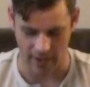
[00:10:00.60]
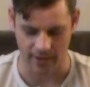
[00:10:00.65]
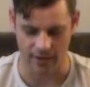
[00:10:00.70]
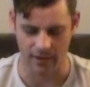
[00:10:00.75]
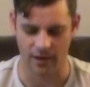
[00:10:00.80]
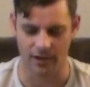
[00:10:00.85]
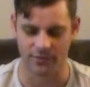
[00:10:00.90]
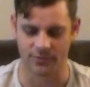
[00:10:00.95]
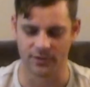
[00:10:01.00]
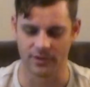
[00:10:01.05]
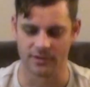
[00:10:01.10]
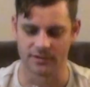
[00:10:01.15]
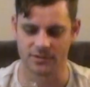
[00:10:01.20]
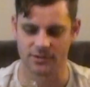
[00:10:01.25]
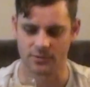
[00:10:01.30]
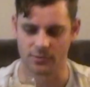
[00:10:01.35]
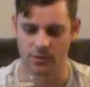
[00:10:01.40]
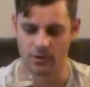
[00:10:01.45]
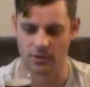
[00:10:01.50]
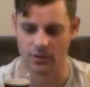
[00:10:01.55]
that coffee
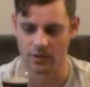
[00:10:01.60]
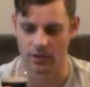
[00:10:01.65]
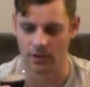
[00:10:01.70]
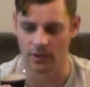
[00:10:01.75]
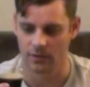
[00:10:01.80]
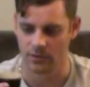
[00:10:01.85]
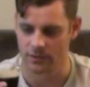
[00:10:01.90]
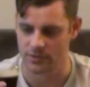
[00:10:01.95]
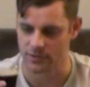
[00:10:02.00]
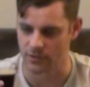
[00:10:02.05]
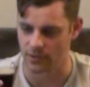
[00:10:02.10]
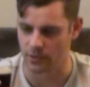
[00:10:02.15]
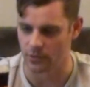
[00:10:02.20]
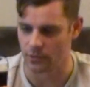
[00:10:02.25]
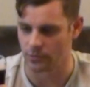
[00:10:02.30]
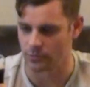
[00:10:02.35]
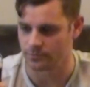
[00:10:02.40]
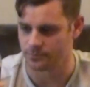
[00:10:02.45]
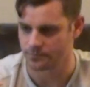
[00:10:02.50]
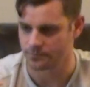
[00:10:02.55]
is strong.
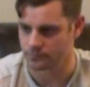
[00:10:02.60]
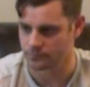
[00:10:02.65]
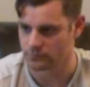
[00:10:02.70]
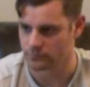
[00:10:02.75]
So